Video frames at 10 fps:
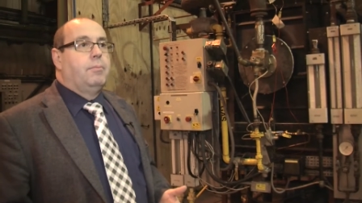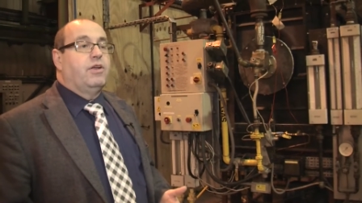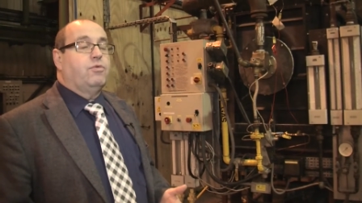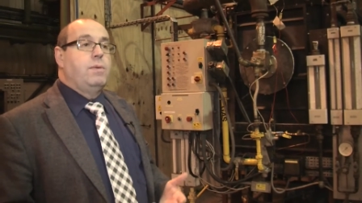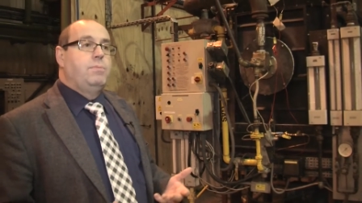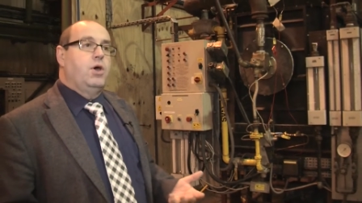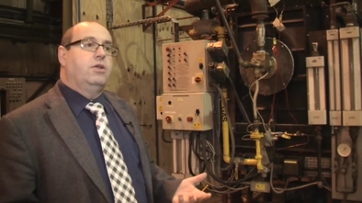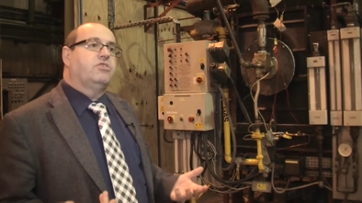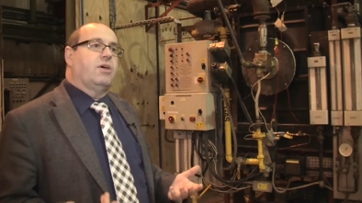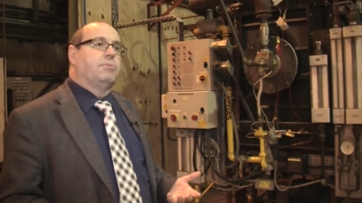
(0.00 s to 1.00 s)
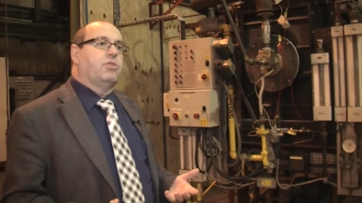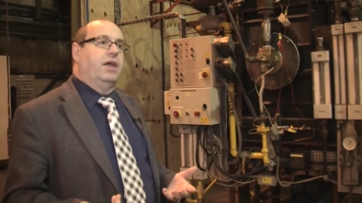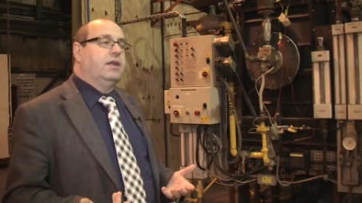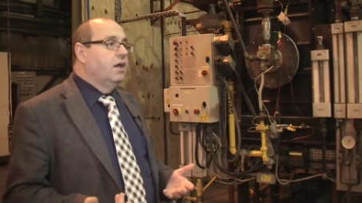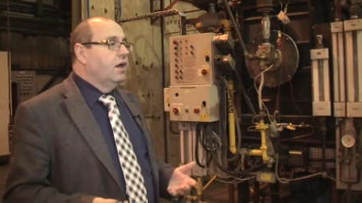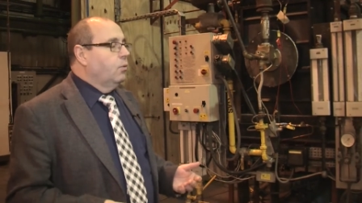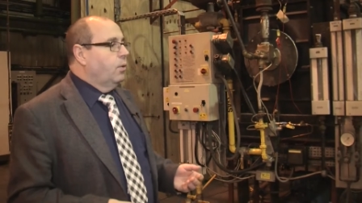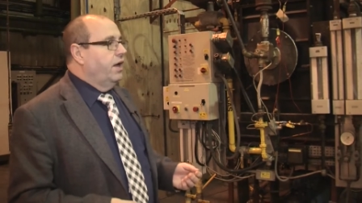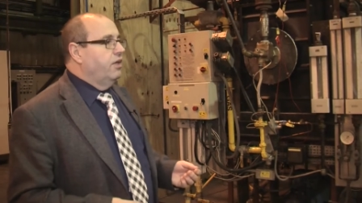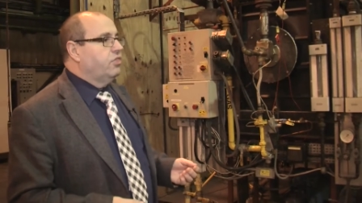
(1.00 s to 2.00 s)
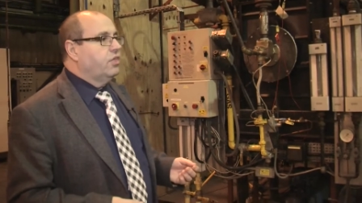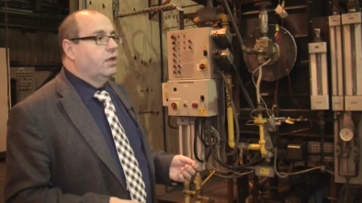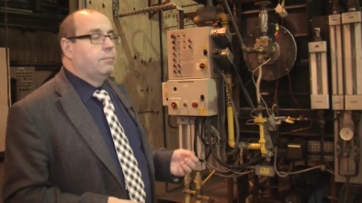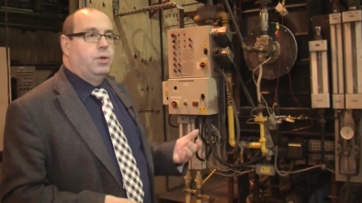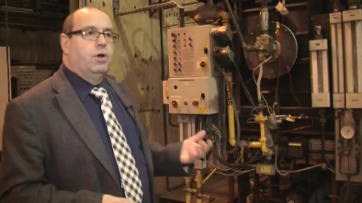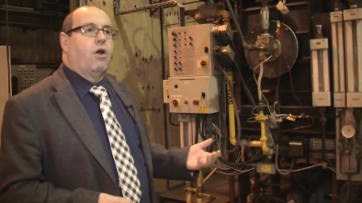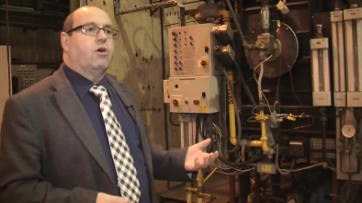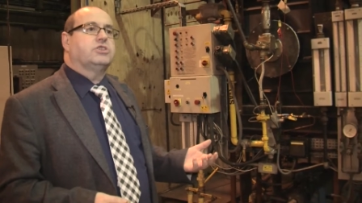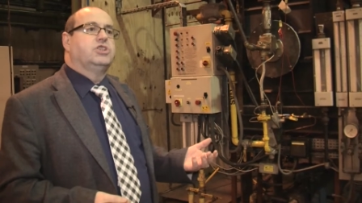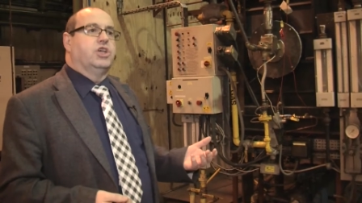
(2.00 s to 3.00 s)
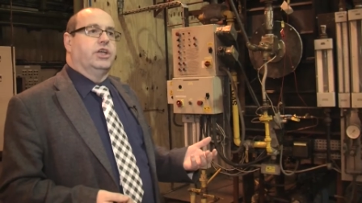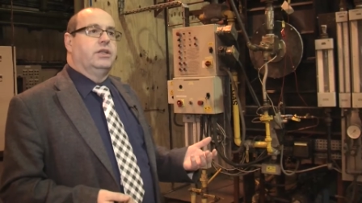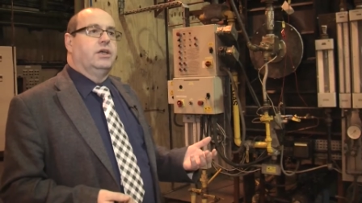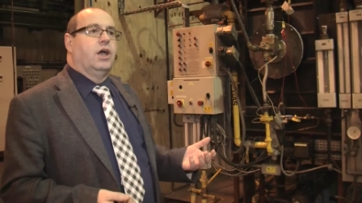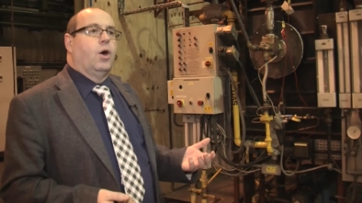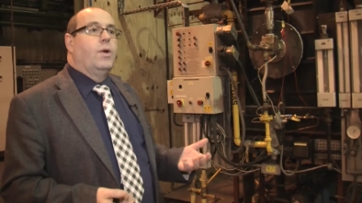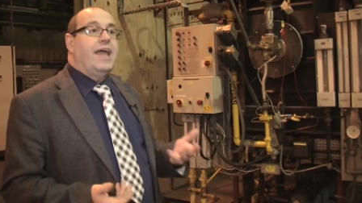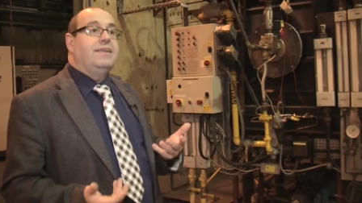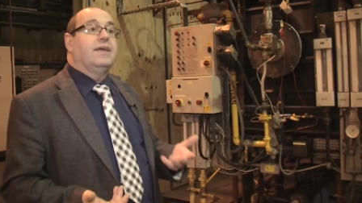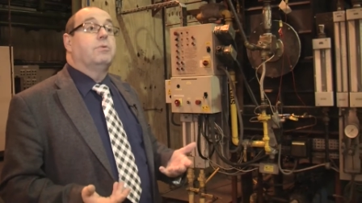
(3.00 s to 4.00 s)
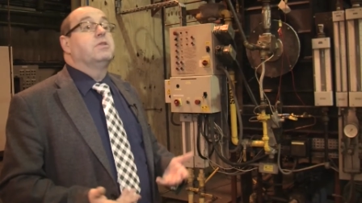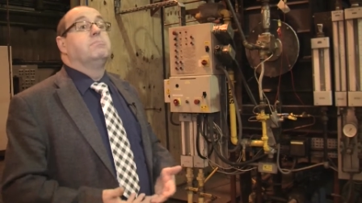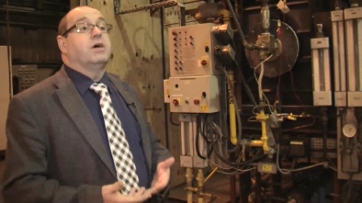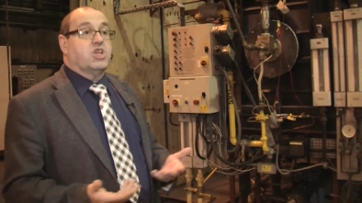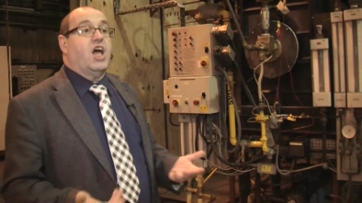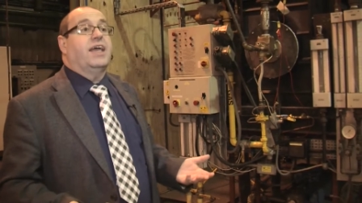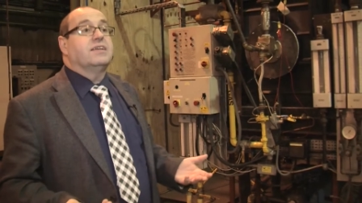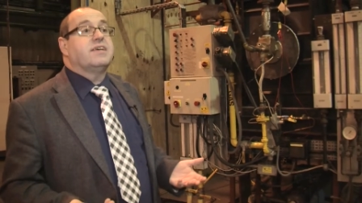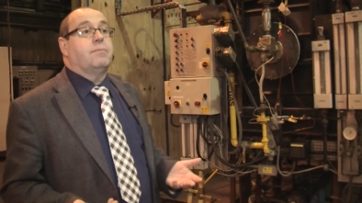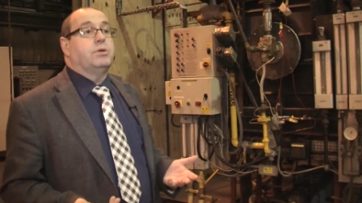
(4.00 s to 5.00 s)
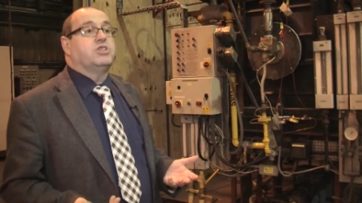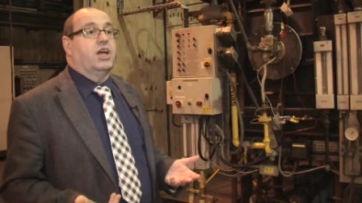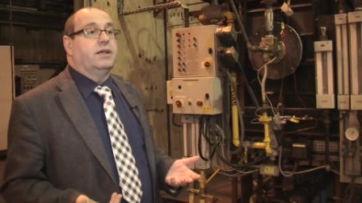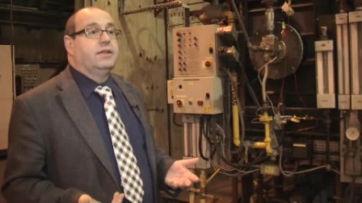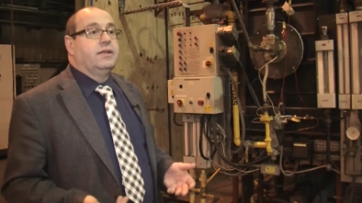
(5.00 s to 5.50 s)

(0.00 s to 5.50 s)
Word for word: But if we burn something with pure oxygen, we end up with a much higher temperature.